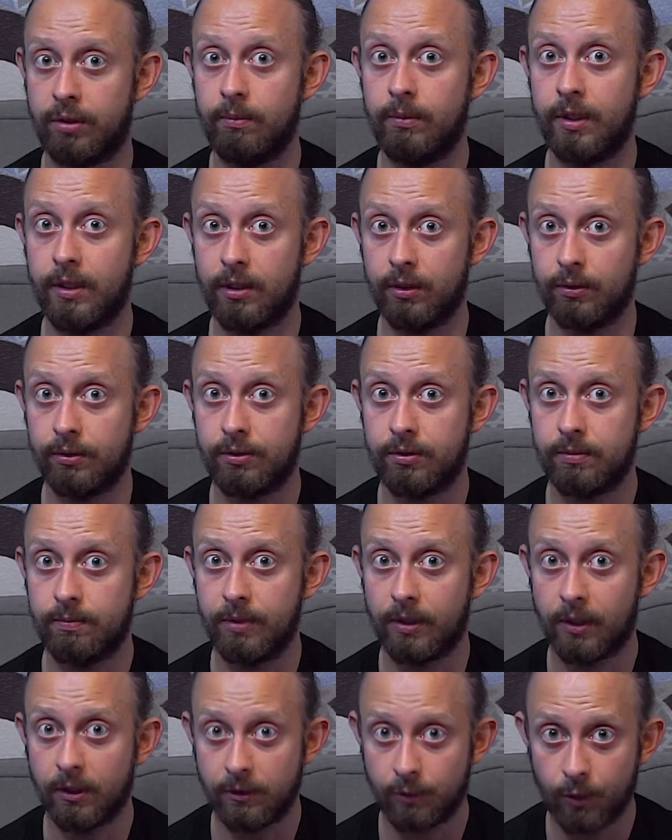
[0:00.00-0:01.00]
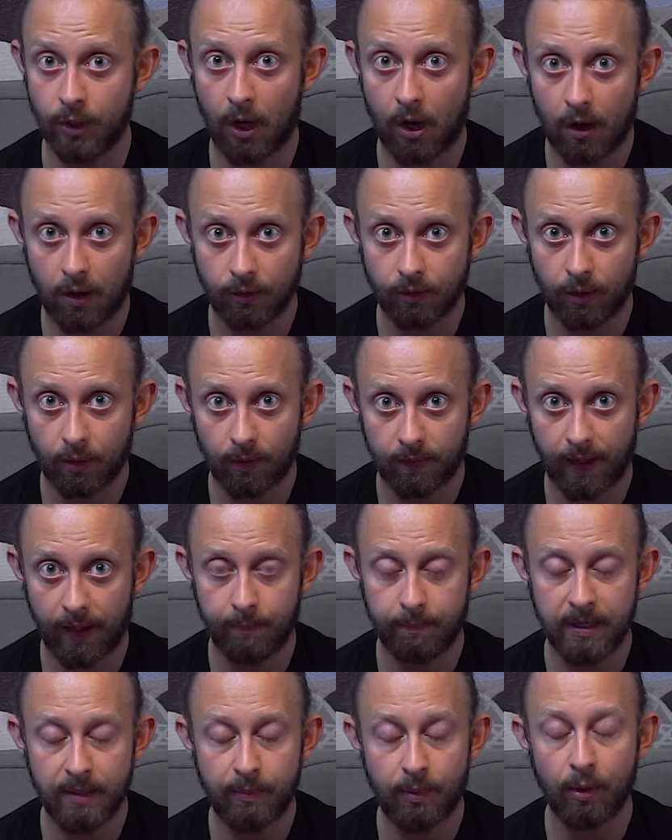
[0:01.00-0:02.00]
media use, because we all know that
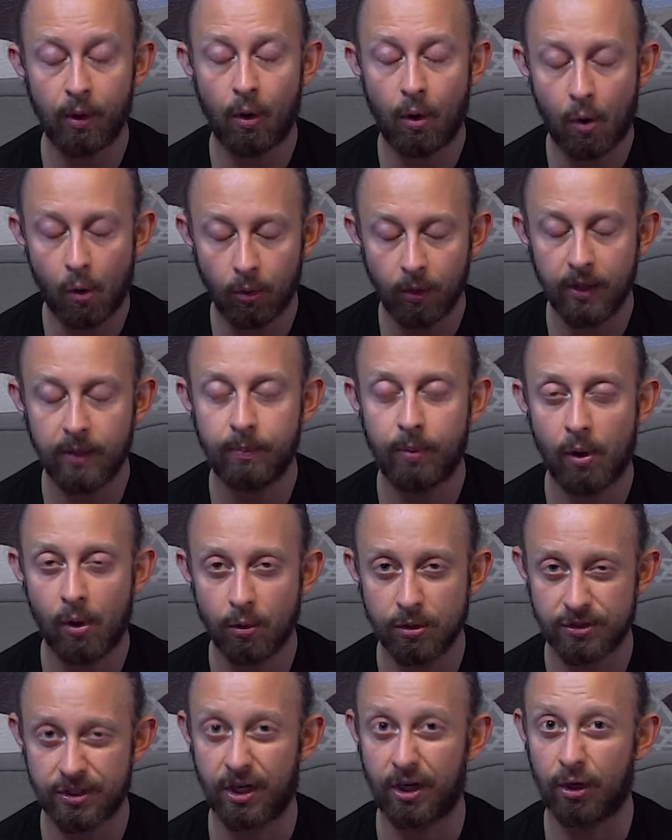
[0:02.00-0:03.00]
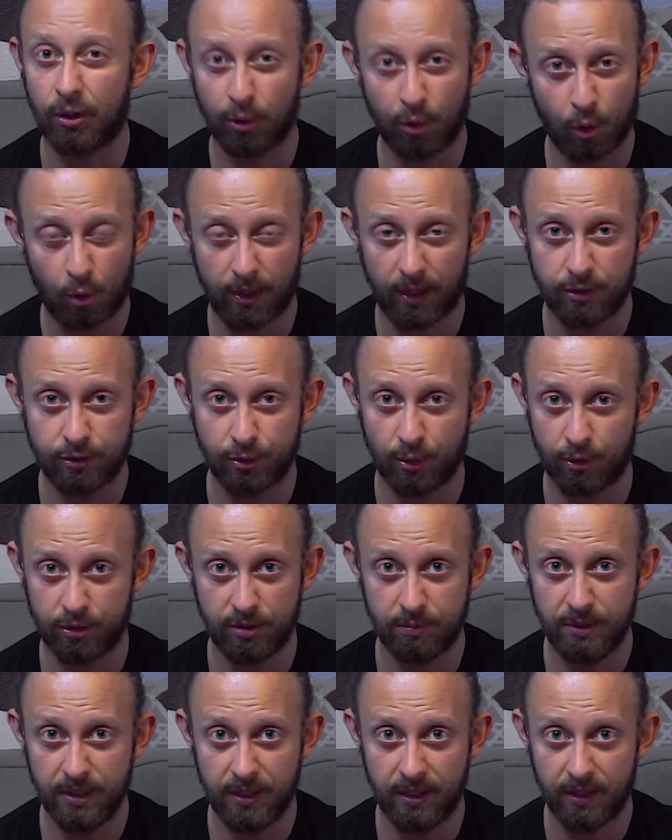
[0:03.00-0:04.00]
people only post their glory on
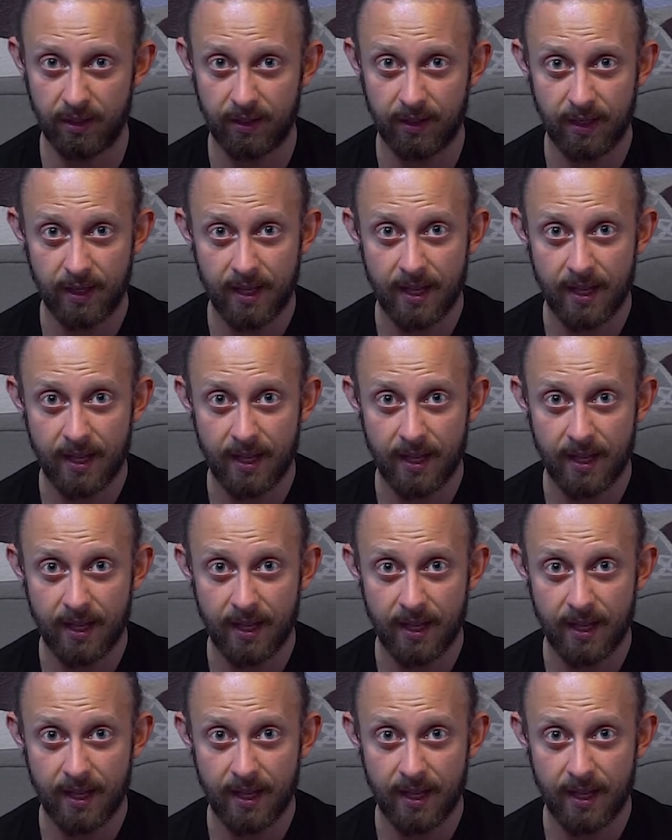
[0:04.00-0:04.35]
social media.